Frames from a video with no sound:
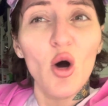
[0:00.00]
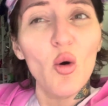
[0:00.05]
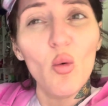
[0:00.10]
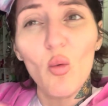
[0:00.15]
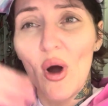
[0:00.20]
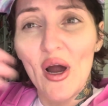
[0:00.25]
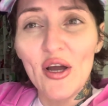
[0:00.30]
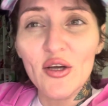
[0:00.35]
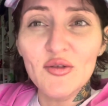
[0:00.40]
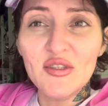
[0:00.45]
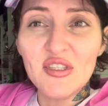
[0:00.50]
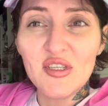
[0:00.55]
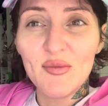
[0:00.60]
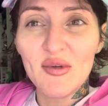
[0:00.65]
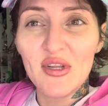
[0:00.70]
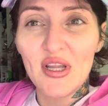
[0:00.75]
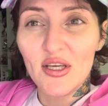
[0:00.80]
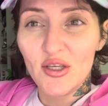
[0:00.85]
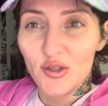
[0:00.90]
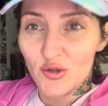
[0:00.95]
Why are you seeming
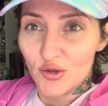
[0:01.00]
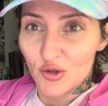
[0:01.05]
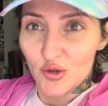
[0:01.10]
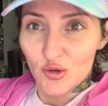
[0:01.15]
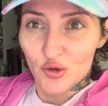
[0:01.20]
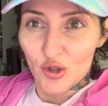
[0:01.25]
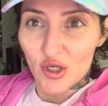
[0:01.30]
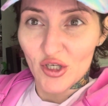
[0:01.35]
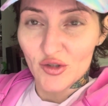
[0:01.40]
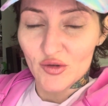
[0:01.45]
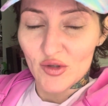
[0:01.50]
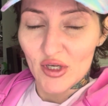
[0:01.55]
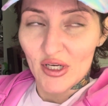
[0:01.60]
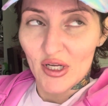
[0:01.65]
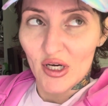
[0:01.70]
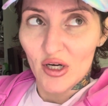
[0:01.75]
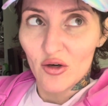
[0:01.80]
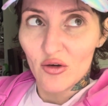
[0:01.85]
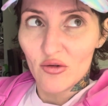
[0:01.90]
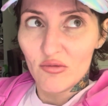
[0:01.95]
like you do drugs right
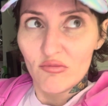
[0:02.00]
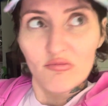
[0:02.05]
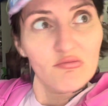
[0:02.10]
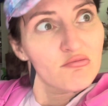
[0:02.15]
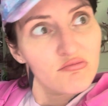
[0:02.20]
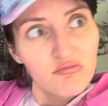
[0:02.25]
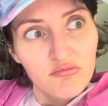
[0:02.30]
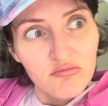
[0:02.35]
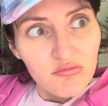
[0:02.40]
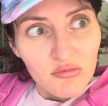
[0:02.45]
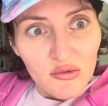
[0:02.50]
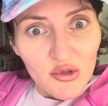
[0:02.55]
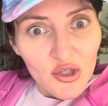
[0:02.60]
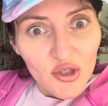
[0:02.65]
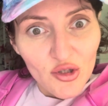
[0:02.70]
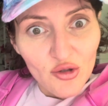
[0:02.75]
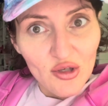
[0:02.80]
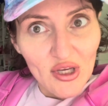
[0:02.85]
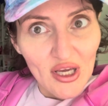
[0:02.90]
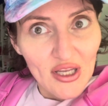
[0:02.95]
now?
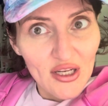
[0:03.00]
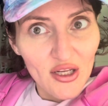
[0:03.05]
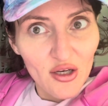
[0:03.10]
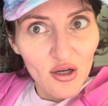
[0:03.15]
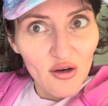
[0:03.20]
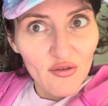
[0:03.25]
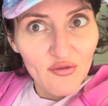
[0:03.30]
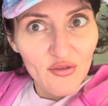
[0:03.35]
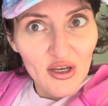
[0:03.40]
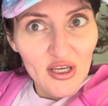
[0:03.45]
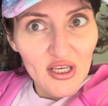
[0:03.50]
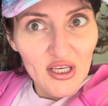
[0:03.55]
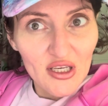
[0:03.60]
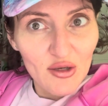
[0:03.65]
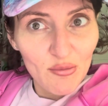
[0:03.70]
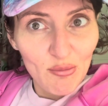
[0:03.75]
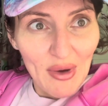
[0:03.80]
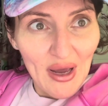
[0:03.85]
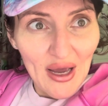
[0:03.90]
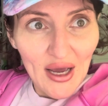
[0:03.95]
You getting all
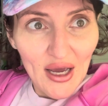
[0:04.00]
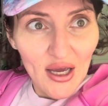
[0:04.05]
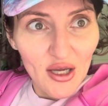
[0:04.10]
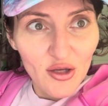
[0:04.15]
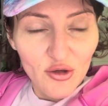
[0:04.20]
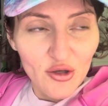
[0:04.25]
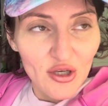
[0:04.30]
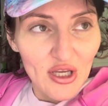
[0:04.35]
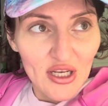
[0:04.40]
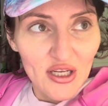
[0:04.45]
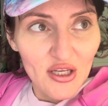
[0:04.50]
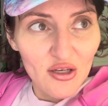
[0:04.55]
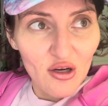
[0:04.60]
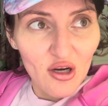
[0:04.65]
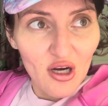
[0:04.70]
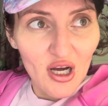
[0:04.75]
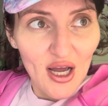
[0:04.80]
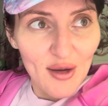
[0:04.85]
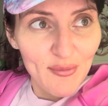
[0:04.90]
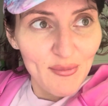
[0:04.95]
fucking mad. You getting all
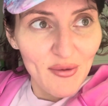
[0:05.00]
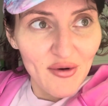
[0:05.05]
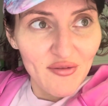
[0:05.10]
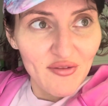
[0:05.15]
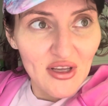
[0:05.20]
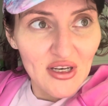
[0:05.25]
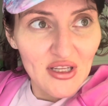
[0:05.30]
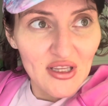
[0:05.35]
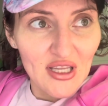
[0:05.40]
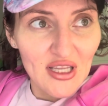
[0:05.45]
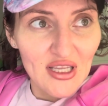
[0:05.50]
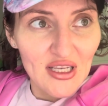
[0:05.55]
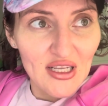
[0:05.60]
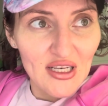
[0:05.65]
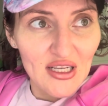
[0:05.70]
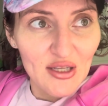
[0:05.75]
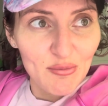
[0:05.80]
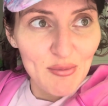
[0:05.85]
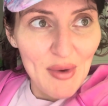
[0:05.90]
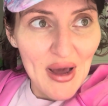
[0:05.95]

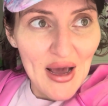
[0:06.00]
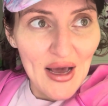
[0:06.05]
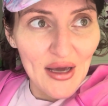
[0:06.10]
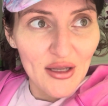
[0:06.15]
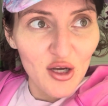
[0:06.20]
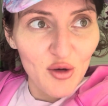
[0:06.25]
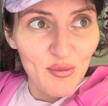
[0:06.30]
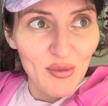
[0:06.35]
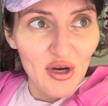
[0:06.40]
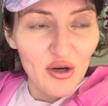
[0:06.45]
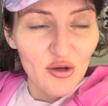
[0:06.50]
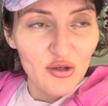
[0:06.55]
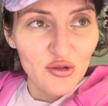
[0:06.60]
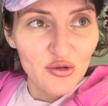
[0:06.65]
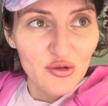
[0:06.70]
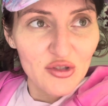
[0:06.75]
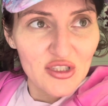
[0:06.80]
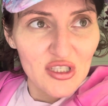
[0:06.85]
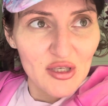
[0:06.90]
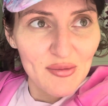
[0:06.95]
hyperventilating and mad about you
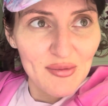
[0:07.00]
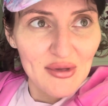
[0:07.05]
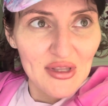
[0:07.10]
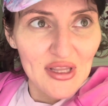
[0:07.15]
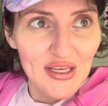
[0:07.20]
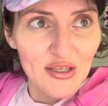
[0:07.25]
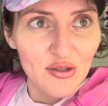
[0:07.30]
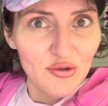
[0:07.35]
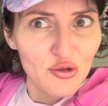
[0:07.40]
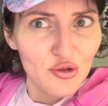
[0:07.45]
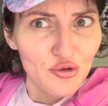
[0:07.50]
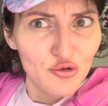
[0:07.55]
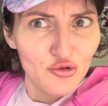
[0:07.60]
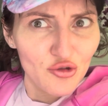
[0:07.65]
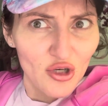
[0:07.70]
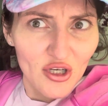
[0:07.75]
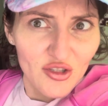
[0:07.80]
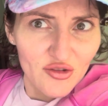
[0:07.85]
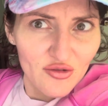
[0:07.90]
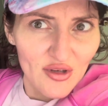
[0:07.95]
seeming like you do
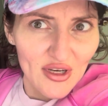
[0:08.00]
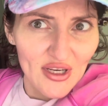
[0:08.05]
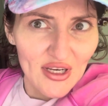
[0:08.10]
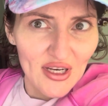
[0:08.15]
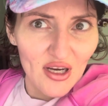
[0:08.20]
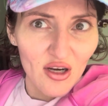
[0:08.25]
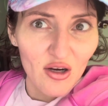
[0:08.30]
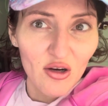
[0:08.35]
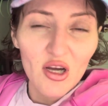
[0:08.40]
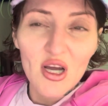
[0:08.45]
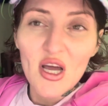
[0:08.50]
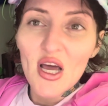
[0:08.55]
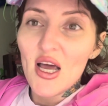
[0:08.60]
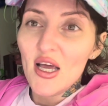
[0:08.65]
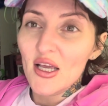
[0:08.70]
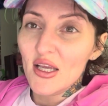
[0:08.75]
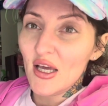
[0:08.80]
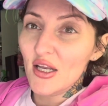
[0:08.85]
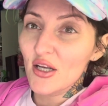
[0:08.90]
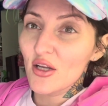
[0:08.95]
drugs right now.
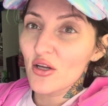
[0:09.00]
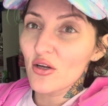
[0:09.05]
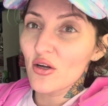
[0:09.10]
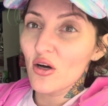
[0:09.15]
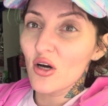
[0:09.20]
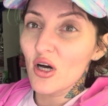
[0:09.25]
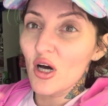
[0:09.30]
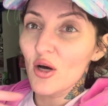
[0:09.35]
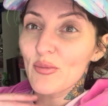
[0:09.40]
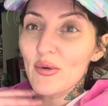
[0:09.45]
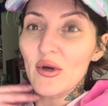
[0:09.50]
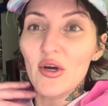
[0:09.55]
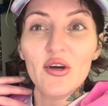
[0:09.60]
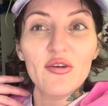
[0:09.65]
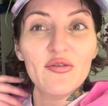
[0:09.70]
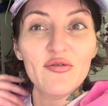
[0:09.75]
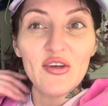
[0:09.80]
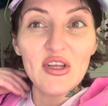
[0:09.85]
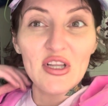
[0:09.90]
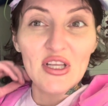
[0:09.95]
Getting all up in her
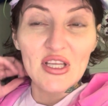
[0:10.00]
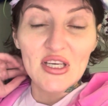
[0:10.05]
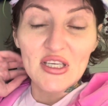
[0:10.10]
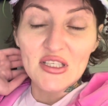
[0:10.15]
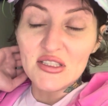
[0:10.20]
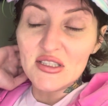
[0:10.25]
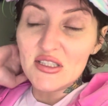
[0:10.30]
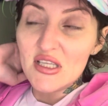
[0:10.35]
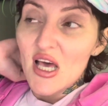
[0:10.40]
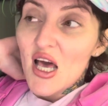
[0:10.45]
feelings.